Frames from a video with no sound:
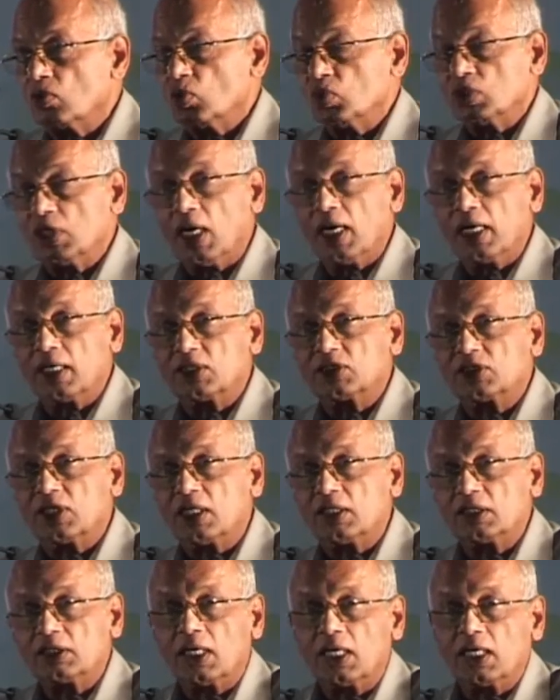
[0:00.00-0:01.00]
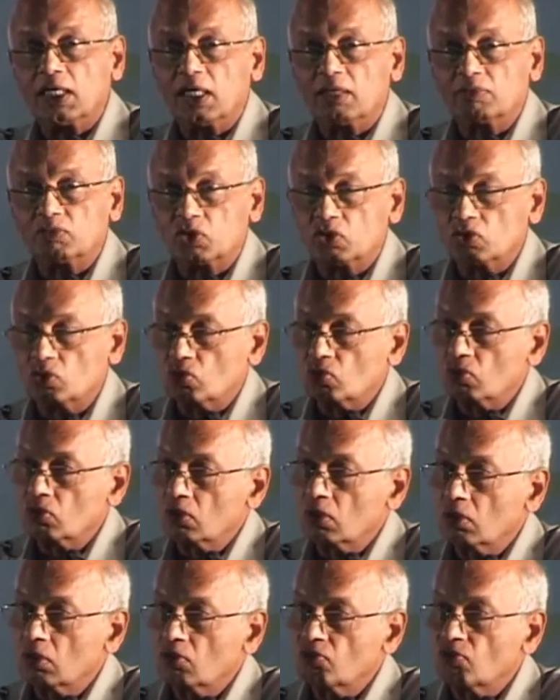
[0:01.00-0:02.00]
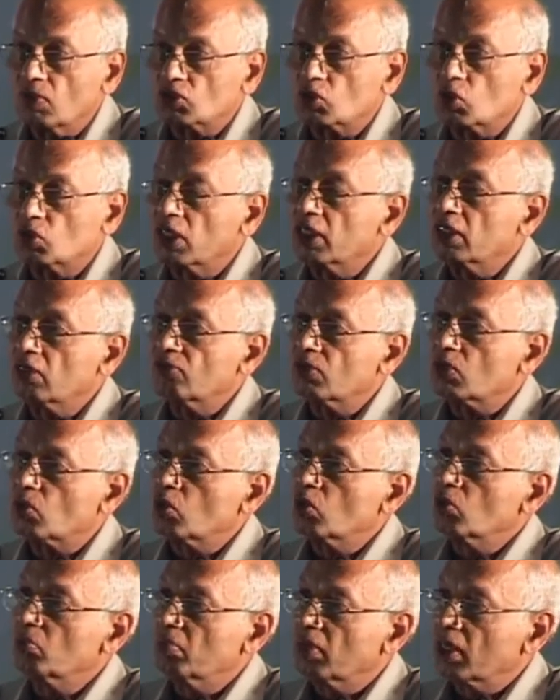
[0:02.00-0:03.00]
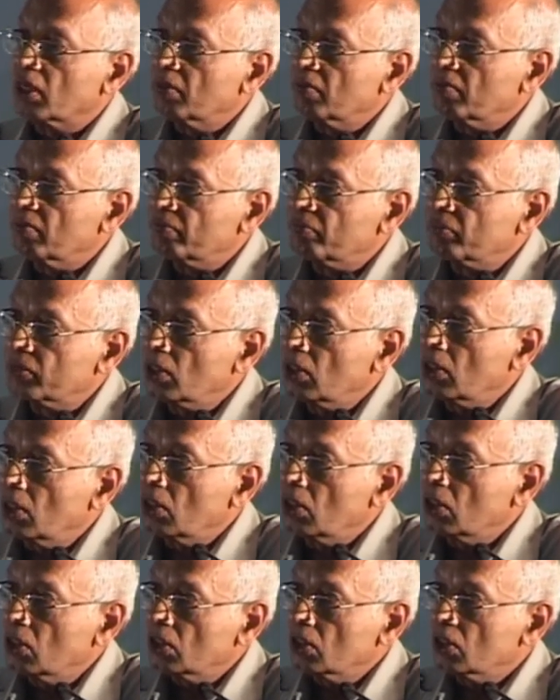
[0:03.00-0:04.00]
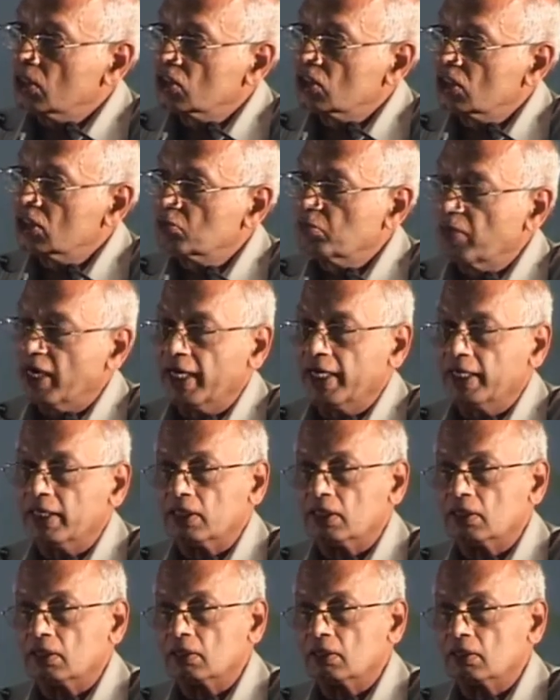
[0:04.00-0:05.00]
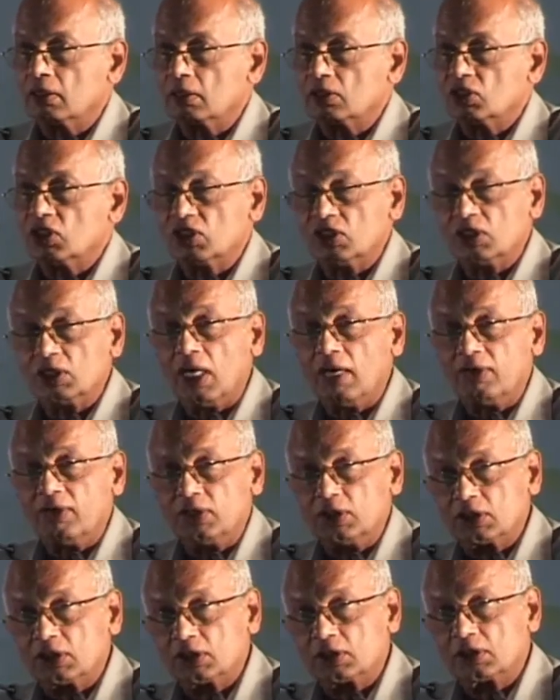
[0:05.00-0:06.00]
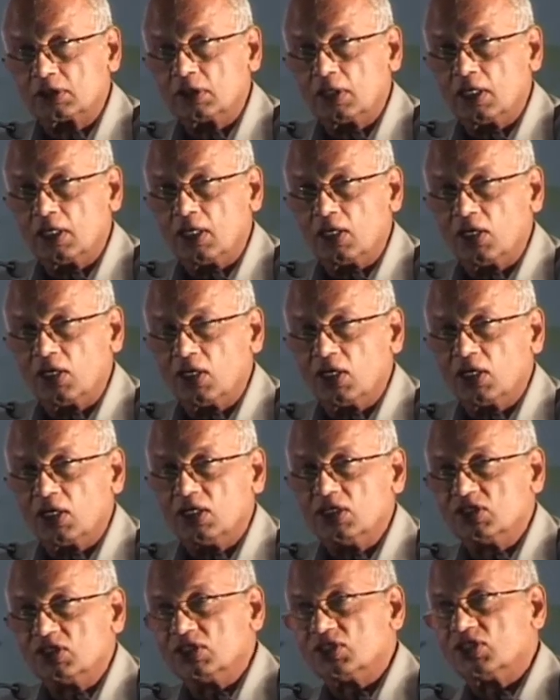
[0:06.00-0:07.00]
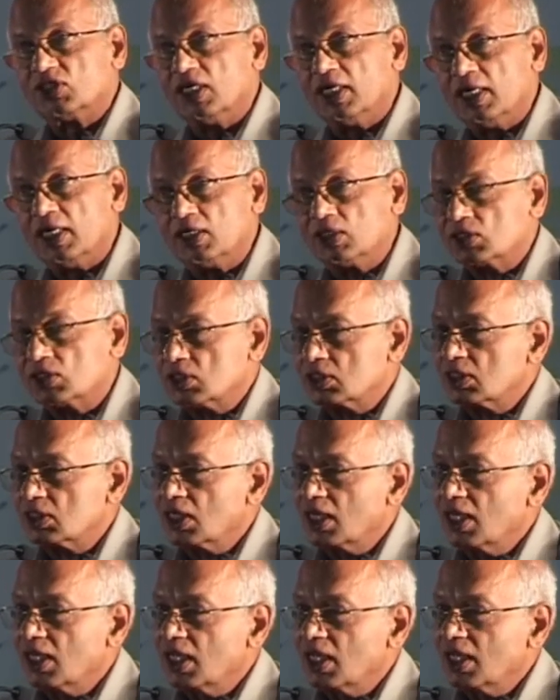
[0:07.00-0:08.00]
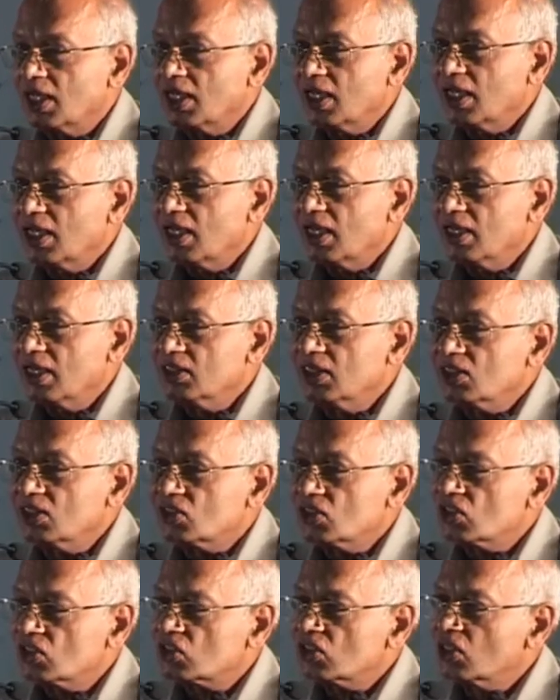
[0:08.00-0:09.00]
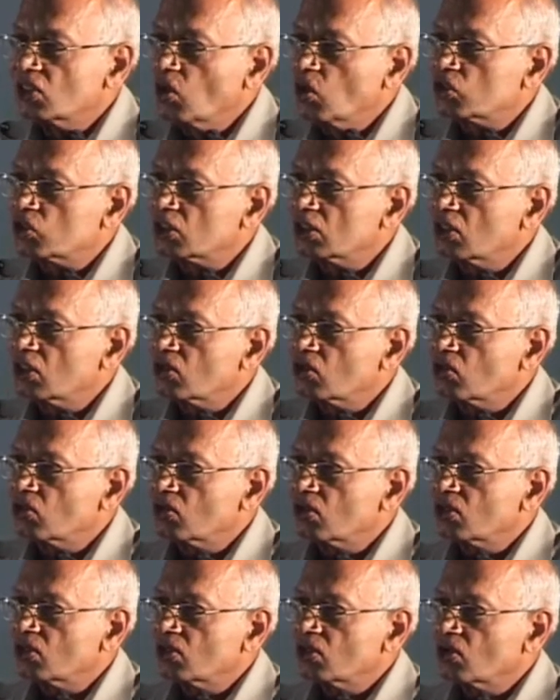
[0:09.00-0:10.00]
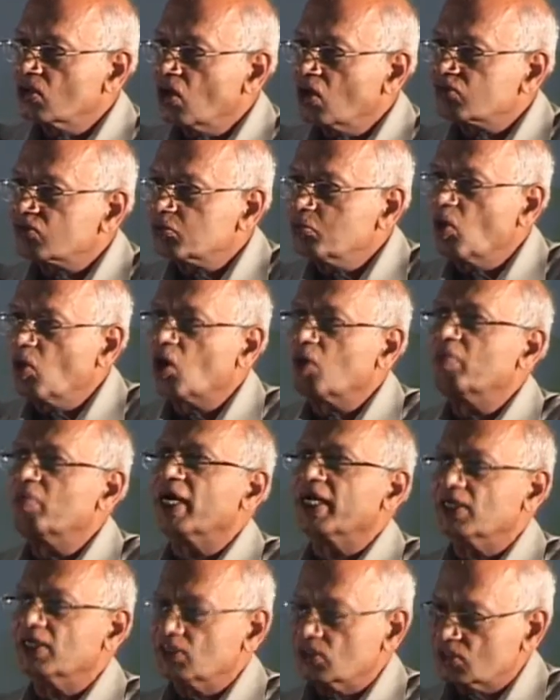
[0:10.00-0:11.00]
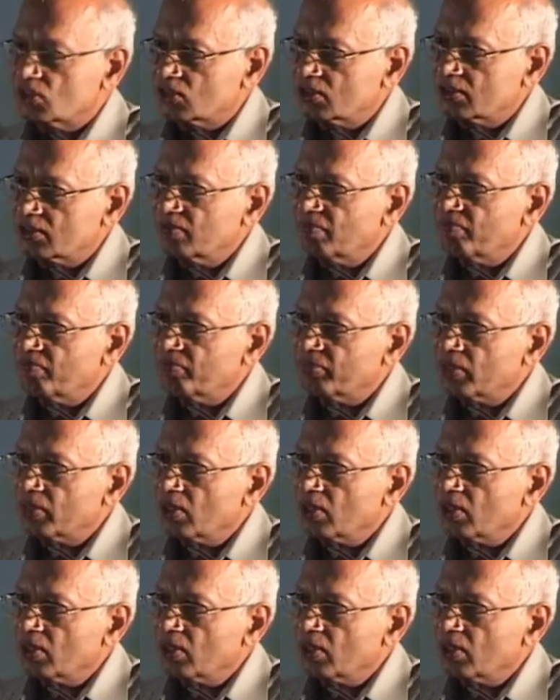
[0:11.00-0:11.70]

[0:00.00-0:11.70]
Udara Charita Namtu, Vasudhaiva Kudumbada. This is mine, this is ours, this is theirs. This is the notion of small minds.